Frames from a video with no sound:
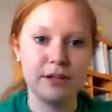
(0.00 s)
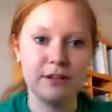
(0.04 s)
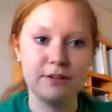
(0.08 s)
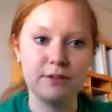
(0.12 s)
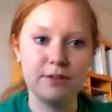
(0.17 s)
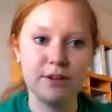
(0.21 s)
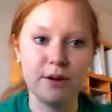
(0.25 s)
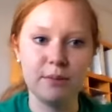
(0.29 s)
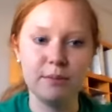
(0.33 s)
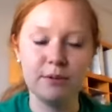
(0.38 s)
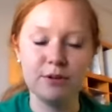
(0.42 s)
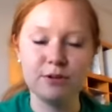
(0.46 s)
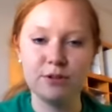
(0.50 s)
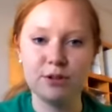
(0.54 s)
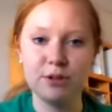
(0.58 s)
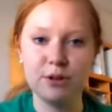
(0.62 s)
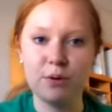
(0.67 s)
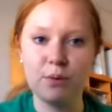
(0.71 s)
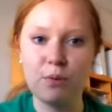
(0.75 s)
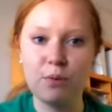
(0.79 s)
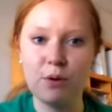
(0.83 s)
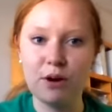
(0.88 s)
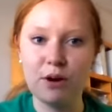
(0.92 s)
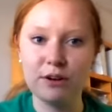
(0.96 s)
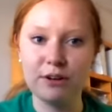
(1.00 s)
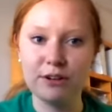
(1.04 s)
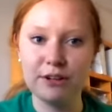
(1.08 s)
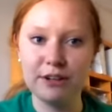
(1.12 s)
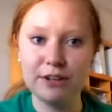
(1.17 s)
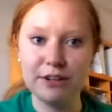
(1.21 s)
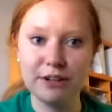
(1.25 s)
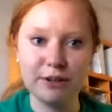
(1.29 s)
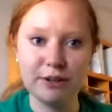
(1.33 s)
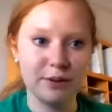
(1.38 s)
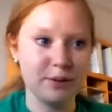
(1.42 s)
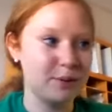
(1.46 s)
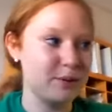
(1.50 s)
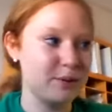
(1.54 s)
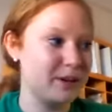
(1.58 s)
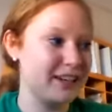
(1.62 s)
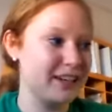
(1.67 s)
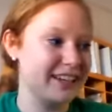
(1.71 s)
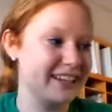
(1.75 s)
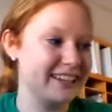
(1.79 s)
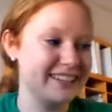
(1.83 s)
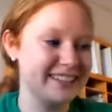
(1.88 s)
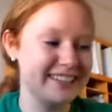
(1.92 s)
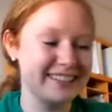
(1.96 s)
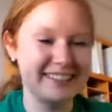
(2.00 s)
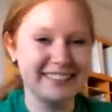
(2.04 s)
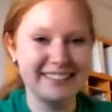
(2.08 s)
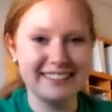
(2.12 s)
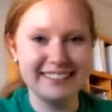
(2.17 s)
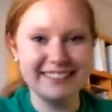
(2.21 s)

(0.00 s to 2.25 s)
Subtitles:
me grab a drink of water here quick.